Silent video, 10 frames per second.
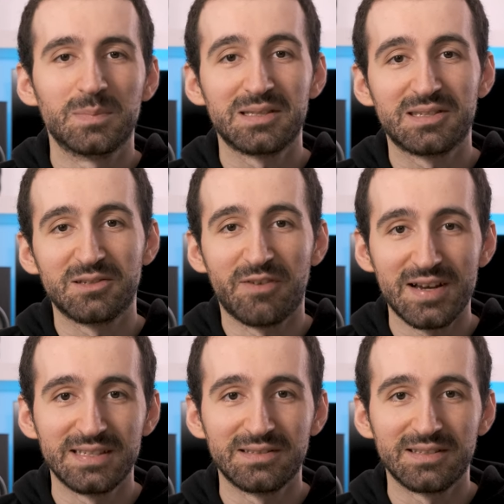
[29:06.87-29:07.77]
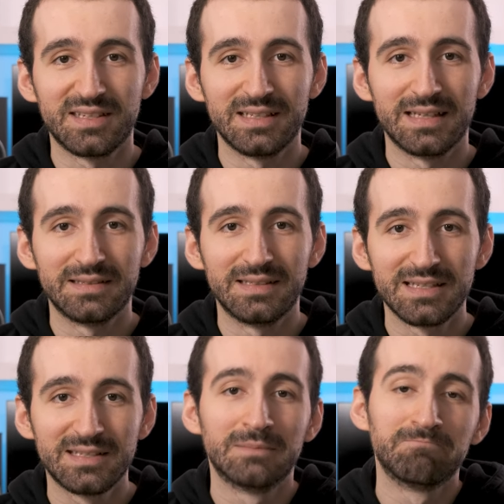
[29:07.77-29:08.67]
But suffice it to say that
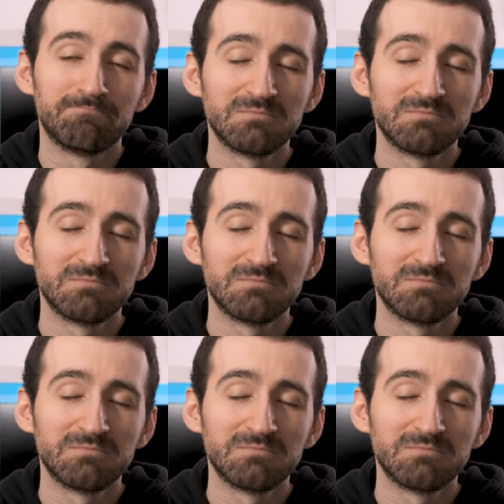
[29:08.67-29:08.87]
this